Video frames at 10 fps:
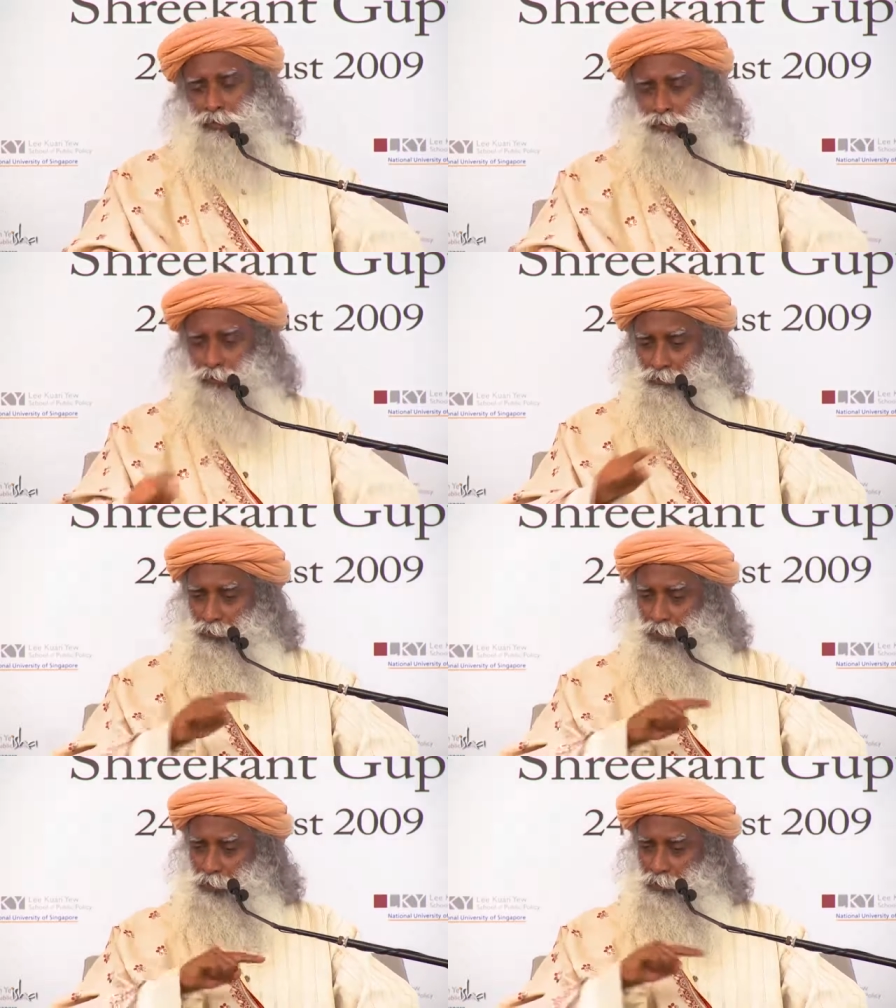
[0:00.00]
So if
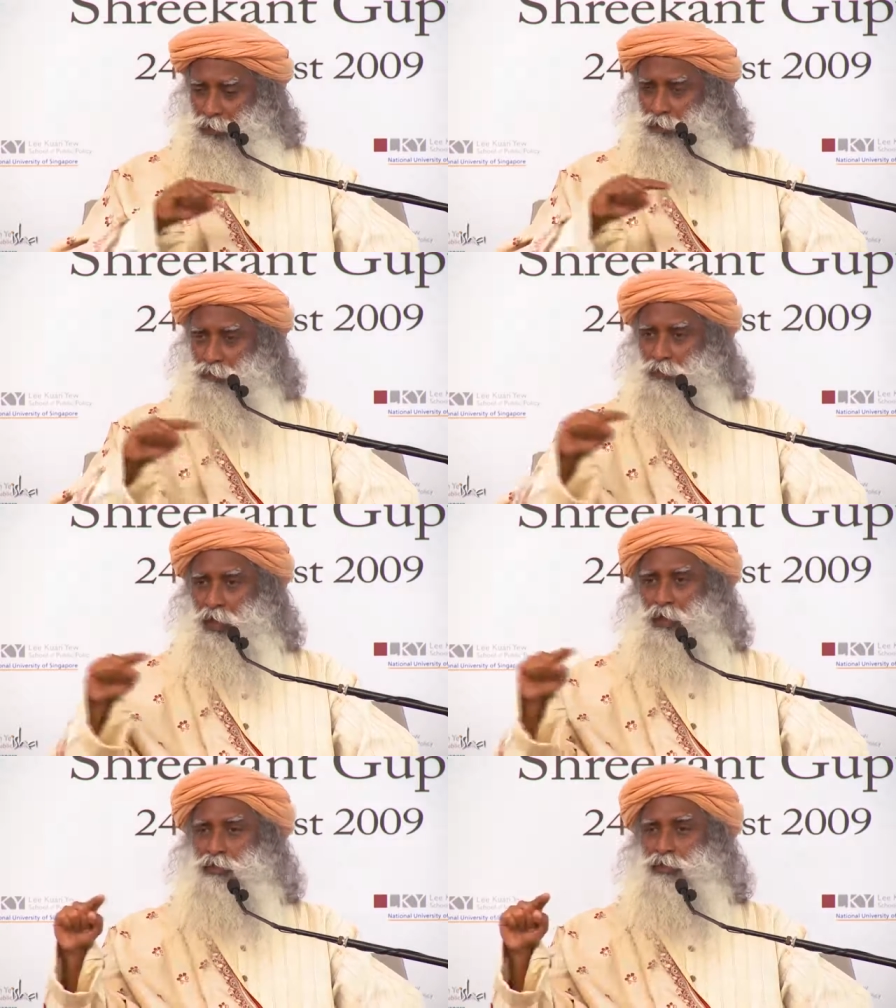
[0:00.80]
one twenty-four
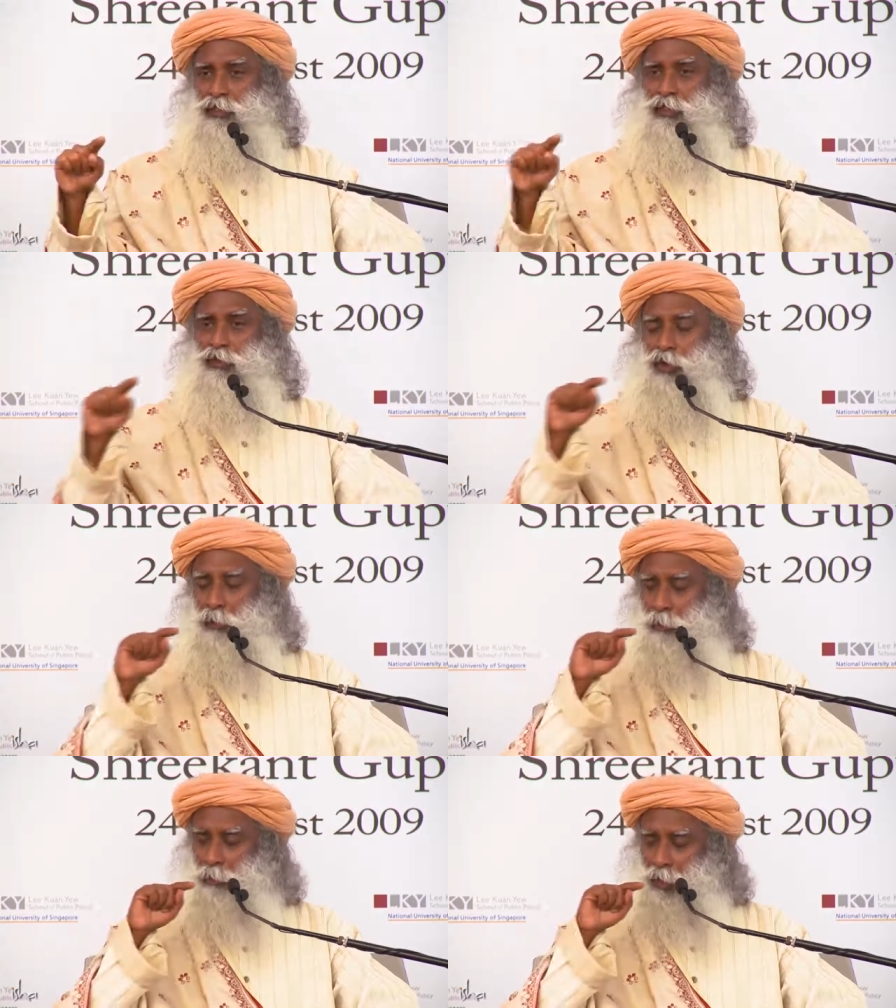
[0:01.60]
hours did
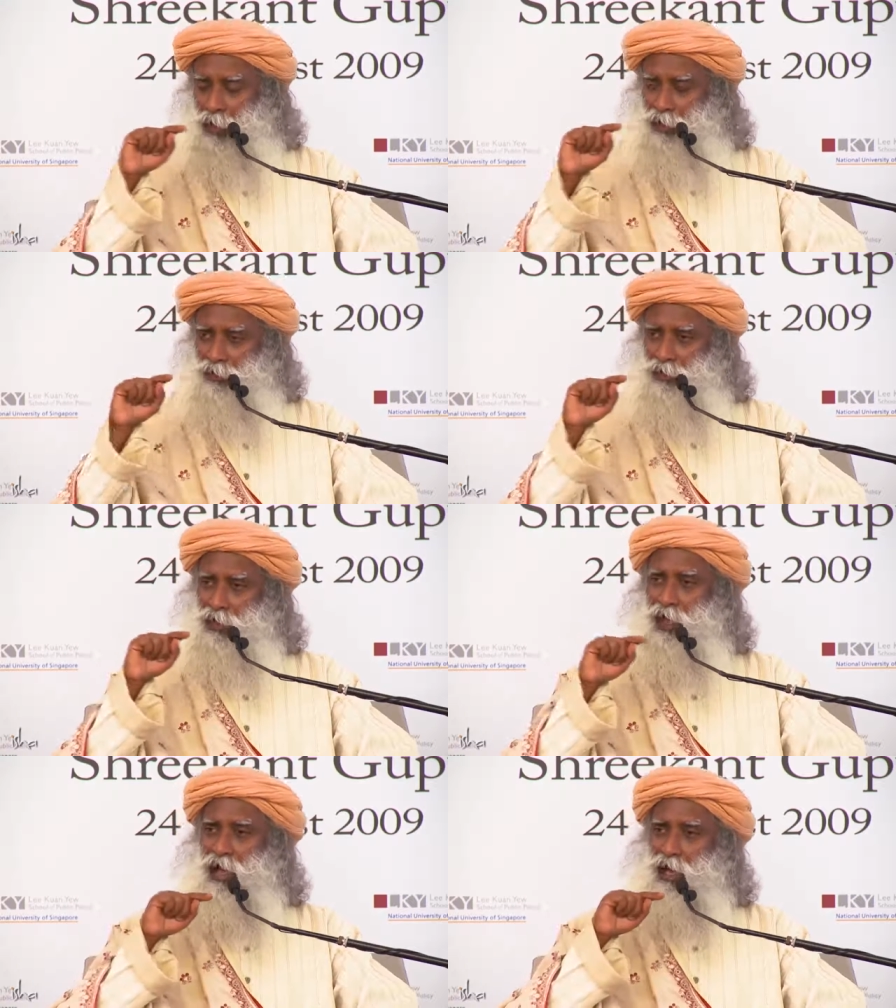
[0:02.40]
not pass in